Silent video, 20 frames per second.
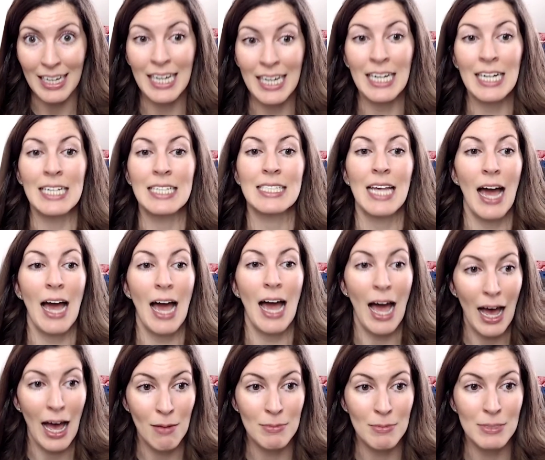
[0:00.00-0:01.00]
it is
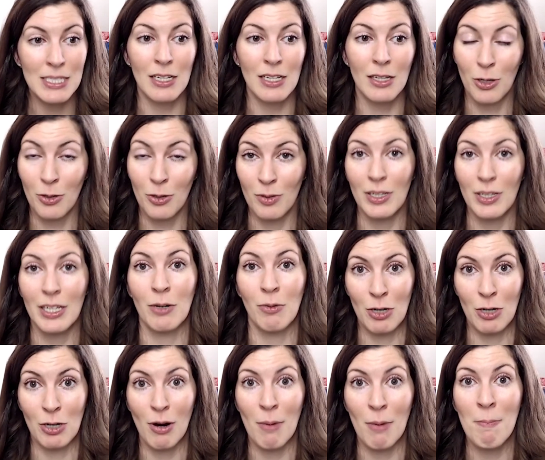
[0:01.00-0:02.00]
absolutely
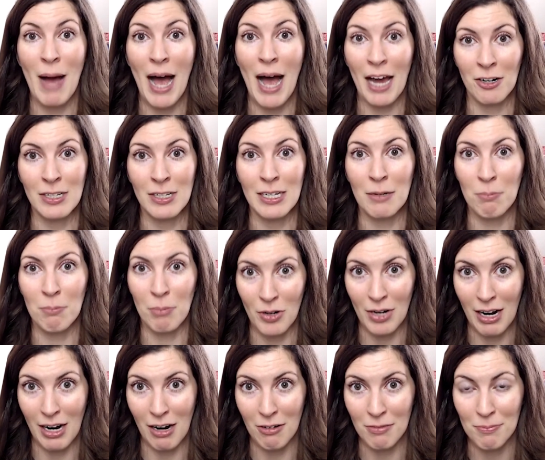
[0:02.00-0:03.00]
when you're battling
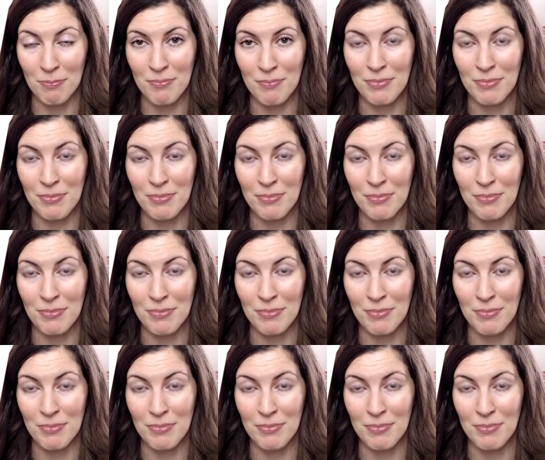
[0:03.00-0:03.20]
burnout.